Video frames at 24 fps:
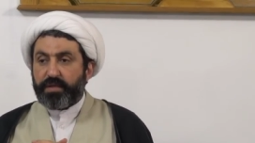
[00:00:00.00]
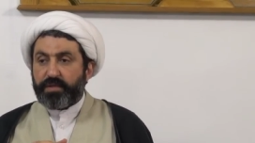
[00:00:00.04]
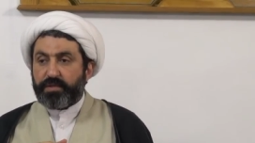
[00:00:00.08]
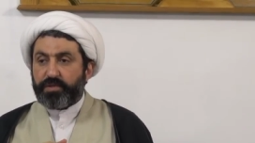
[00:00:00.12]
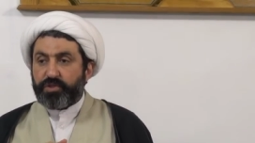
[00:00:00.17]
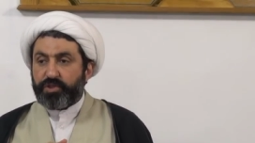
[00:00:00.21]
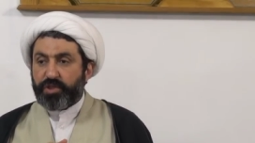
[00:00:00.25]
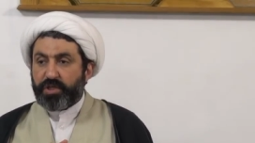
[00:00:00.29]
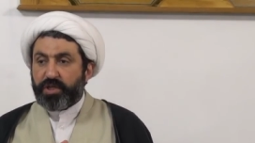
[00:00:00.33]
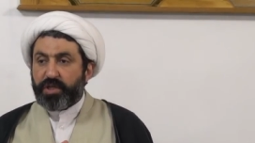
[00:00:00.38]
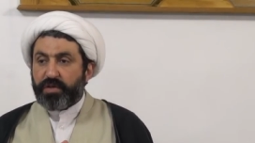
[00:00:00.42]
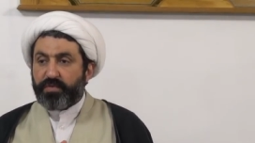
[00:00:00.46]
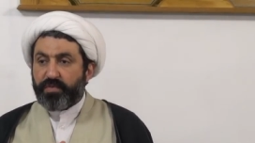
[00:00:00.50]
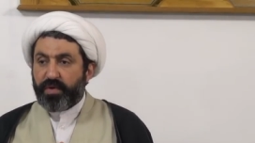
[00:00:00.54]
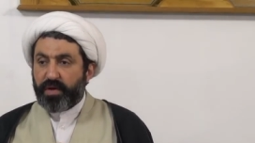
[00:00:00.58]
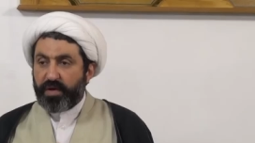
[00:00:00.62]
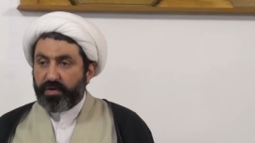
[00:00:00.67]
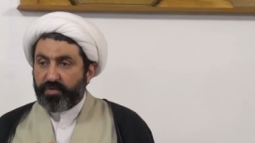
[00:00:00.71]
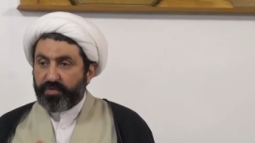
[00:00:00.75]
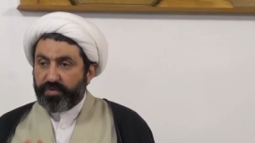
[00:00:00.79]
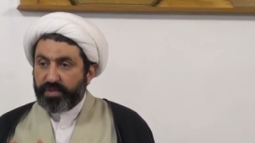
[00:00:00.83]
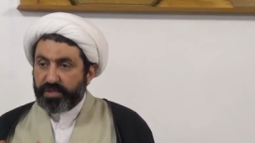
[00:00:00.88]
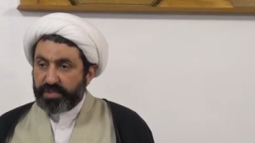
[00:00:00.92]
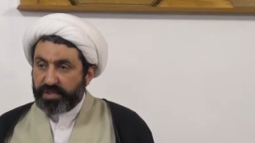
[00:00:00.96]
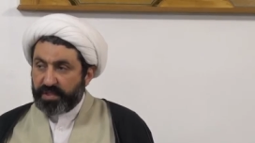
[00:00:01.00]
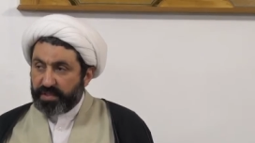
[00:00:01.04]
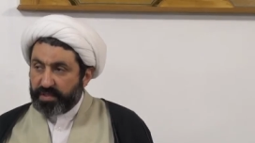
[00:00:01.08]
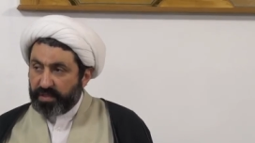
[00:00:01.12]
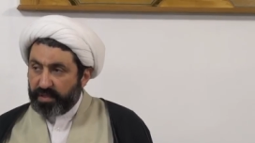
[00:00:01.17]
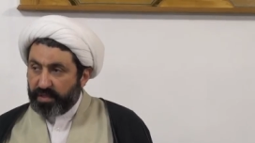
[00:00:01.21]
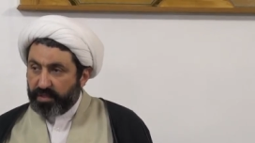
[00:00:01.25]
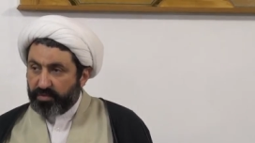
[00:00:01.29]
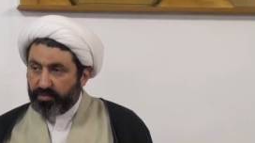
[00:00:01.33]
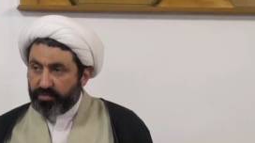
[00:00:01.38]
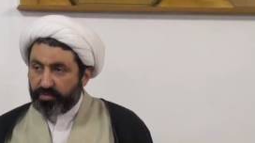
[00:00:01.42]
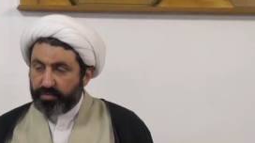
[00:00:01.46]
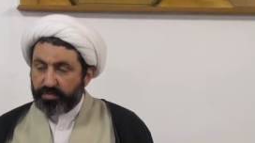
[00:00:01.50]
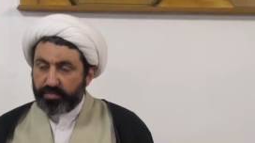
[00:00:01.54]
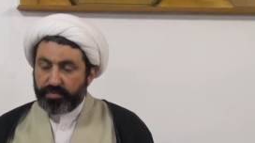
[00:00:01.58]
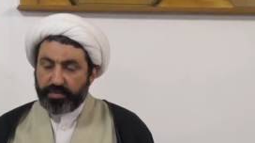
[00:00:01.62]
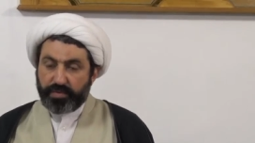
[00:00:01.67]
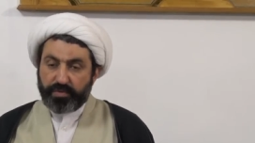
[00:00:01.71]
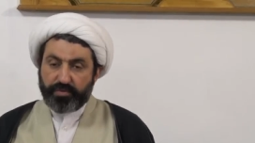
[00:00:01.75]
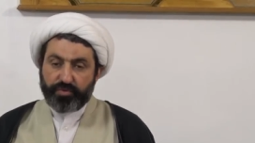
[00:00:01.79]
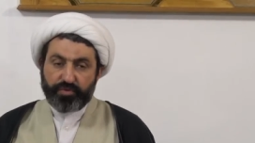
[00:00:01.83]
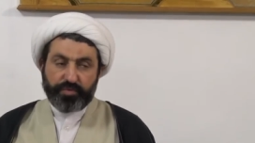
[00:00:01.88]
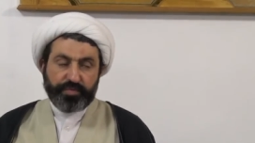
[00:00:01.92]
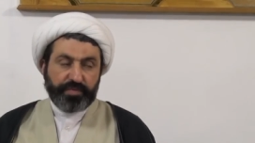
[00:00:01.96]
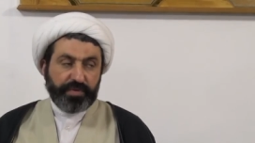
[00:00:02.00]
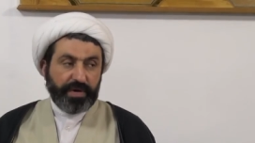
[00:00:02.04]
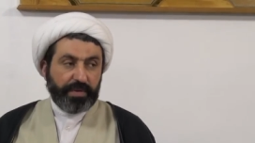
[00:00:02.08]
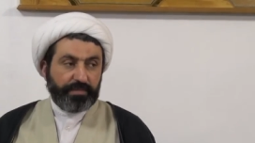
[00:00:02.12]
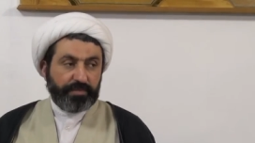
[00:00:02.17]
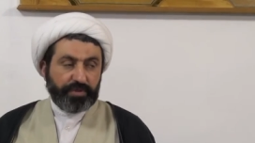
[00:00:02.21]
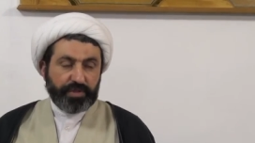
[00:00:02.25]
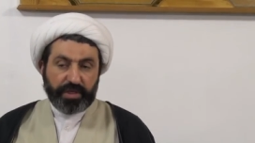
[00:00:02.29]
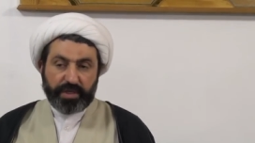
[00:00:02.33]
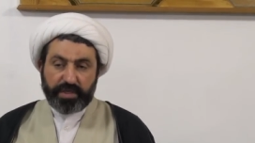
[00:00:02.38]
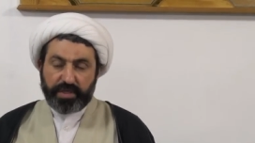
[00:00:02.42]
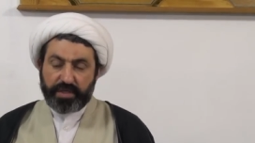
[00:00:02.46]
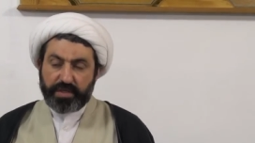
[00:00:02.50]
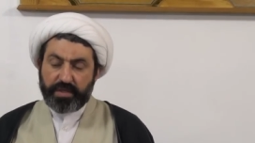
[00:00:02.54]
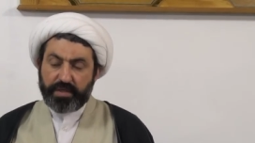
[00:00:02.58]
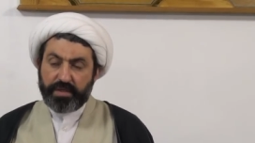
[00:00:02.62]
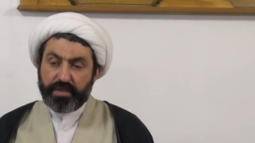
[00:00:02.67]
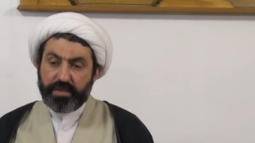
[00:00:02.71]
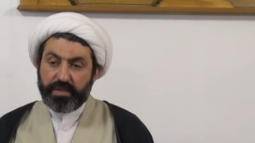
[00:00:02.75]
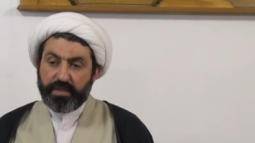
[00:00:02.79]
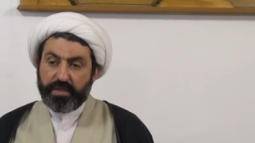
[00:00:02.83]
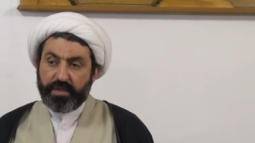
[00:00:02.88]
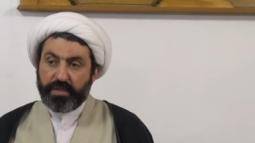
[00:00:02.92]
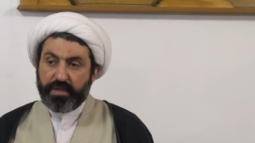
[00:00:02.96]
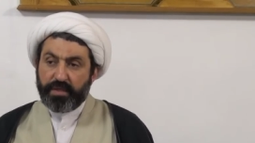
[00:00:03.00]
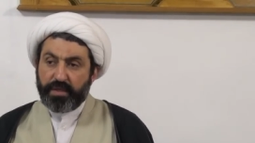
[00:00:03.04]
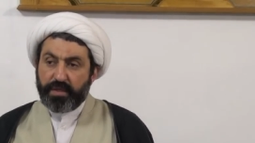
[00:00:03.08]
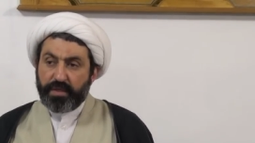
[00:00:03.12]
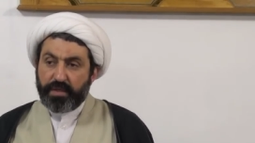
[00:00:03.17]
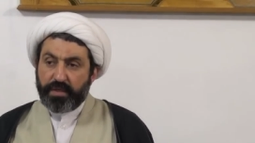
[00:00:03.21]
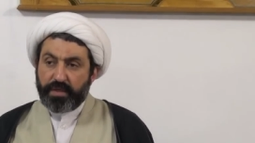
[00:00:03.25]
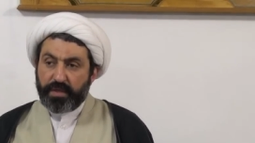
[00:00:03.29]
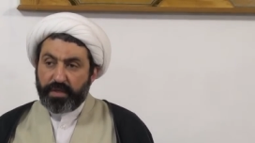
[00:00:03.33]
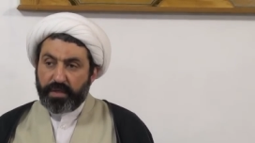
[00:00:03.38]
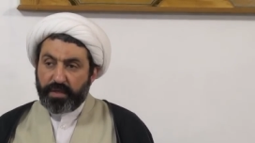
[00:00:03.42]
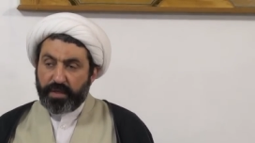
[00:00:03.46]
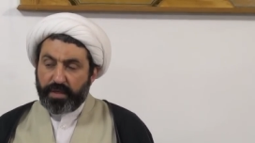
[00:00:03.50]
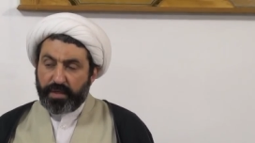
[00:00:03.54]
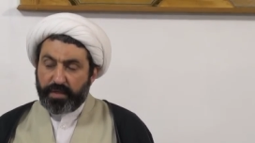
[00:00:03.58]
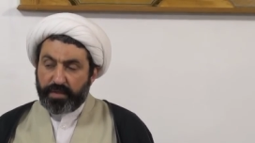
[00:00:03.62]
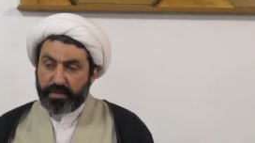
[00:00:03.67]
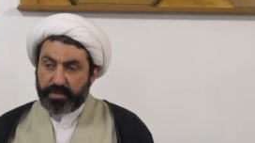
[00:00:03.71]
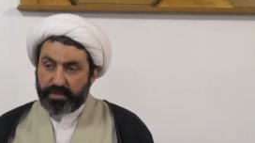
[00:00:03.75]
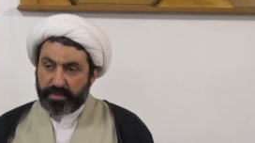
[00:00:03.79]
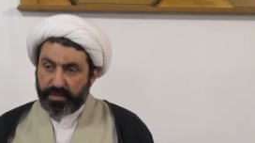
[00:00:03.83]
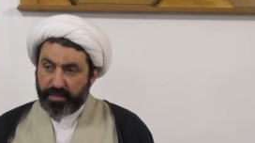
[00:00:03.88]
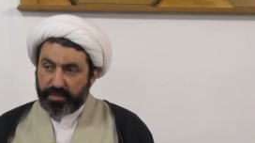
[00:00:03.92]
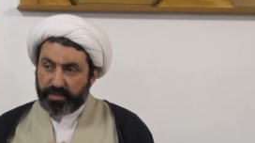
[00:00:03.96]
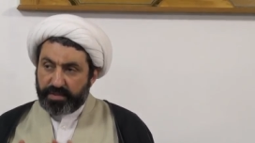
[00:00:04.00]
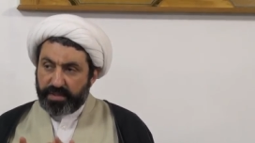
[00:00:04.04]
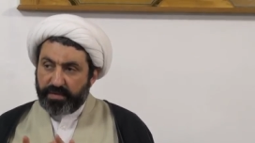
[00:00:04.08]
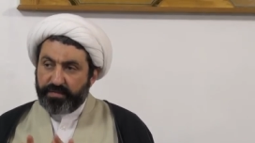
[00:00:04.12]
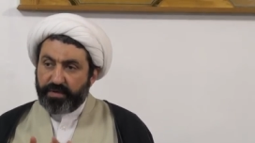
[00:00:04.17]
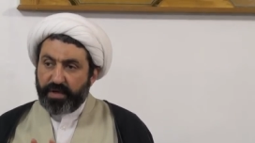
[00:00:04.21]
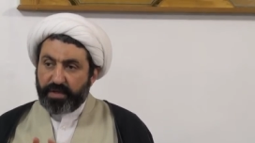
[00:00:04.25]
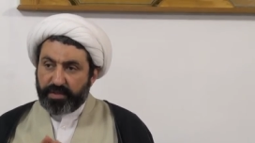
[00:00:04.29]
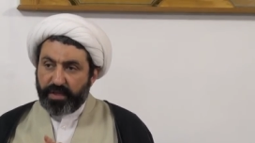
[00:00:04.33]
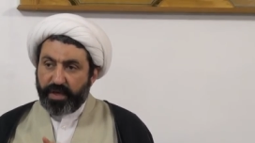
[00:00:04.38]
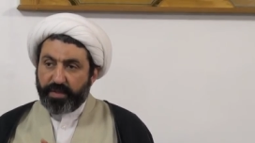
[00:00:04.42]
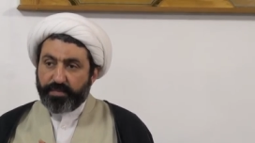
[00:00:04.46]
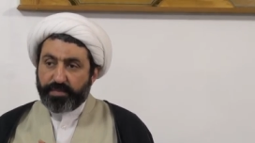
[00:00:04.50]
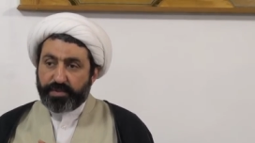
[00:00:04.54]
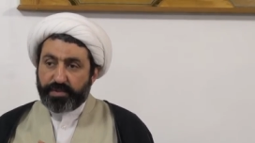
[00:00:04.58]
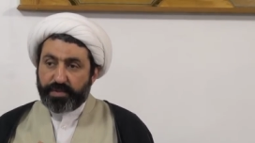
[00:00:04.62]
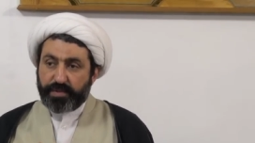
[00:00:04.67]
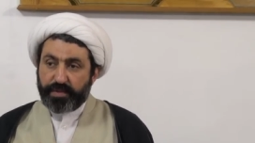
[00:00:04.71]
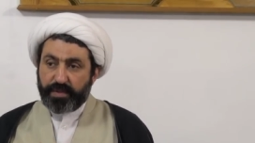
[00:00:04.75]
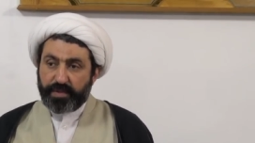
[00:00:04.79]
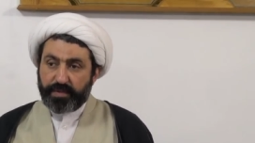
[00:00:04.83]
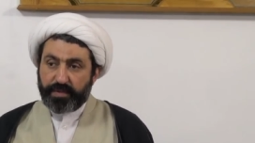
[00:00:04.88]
Geneva recently to group from Czech, several times.